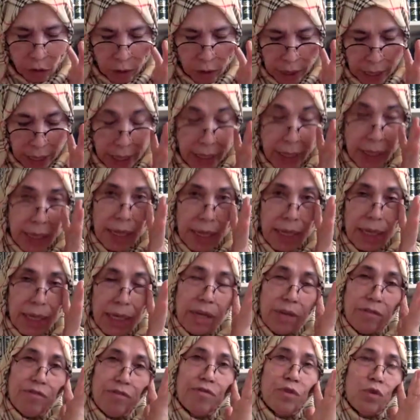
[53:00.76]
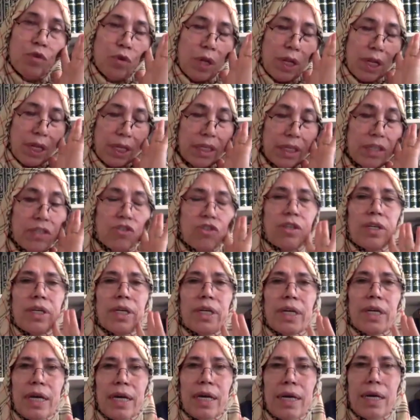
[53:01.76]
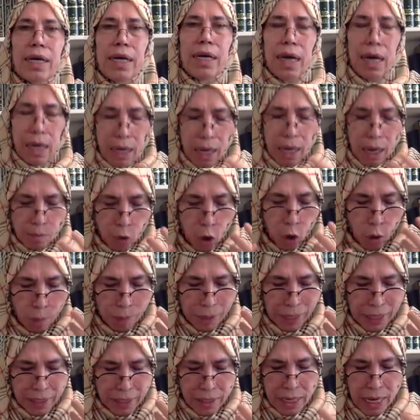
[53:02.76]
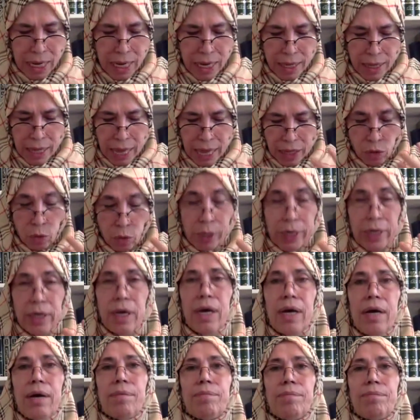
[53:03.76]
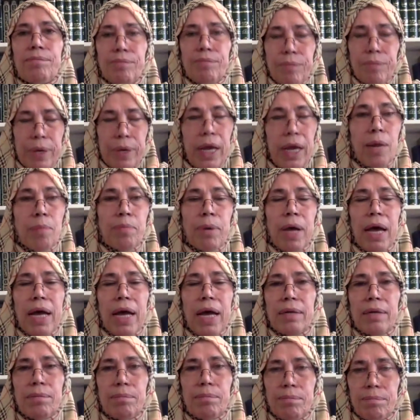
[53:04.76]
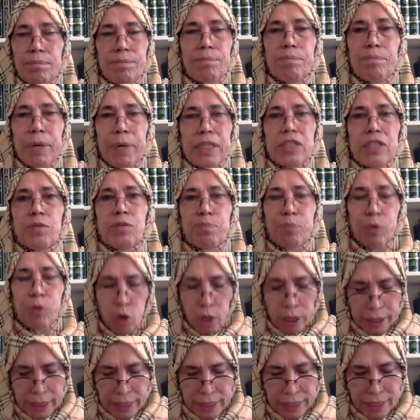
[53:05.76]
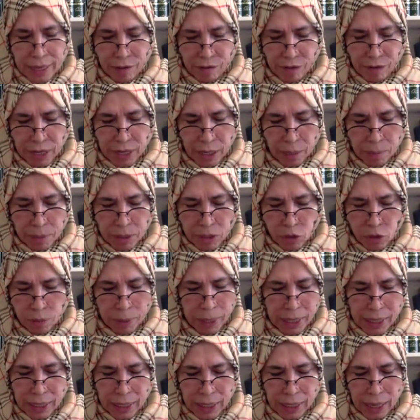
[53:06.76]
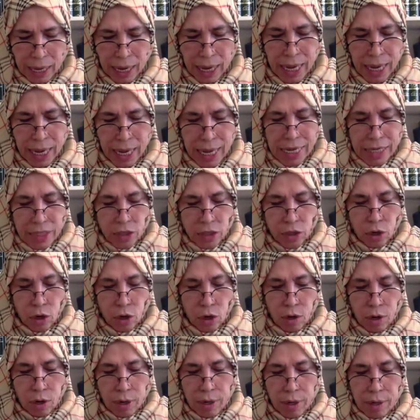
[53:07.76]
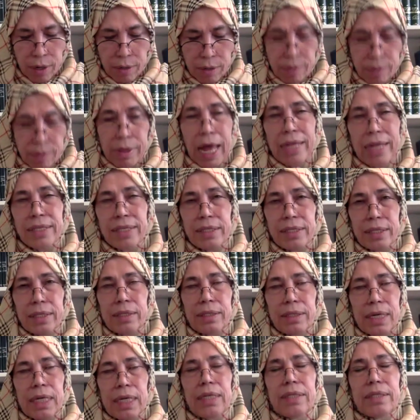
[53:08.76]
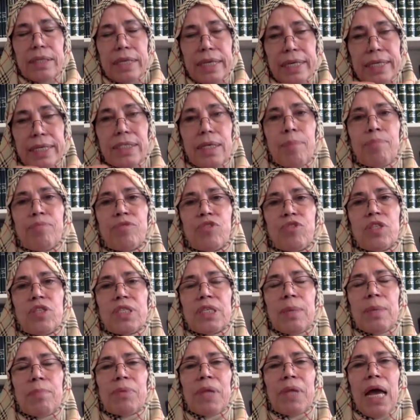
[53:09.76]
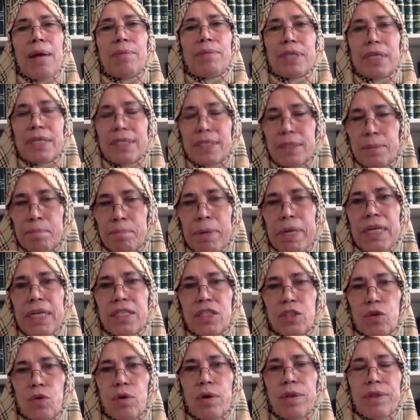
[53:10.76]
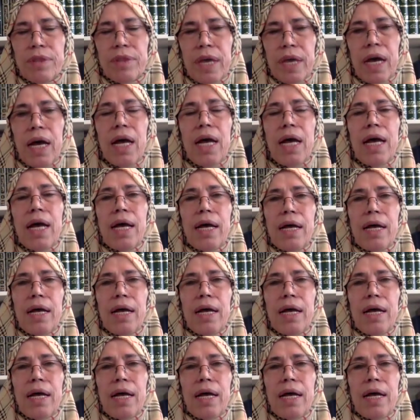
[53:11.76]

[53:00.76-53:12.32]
your hunger if you're reaching a, a, a moment that you cannot help and but pork is available subhanallah so uh, that's there is exception sometimes it's based on the